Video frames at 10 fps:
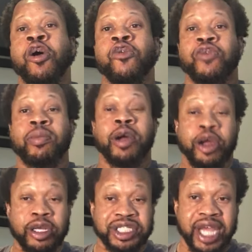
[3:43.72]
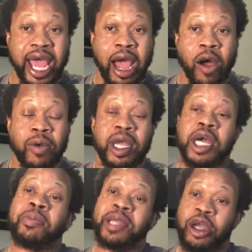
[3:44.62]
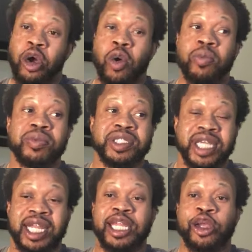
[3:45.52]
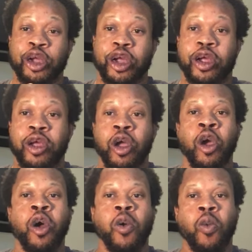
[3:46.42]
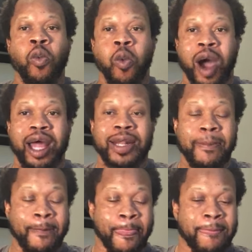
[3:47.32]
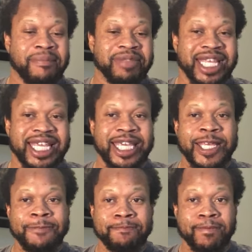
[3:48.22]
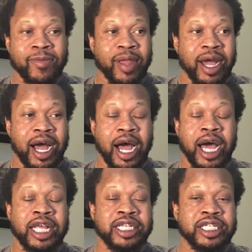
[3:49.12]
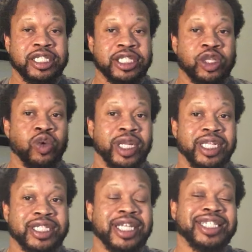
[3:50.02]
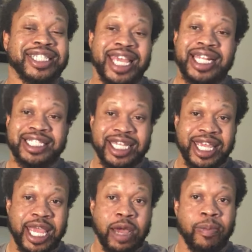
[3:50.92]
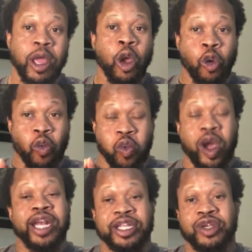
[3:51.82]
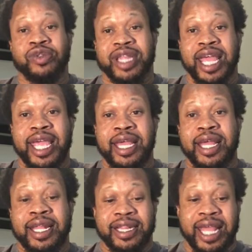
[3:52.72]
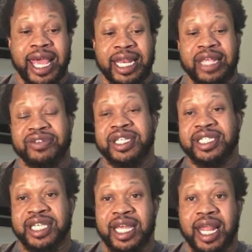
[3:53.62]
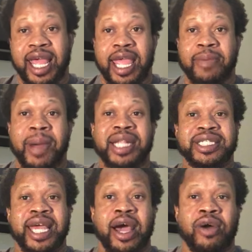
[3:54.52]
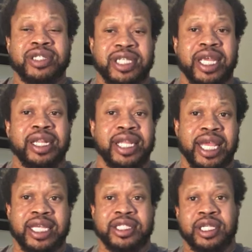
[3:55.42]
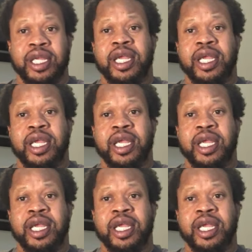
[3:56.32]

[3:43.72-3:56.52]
from her child coming home telling her what the students said to him? Wouldn't you think that if she said, hey, my child said this,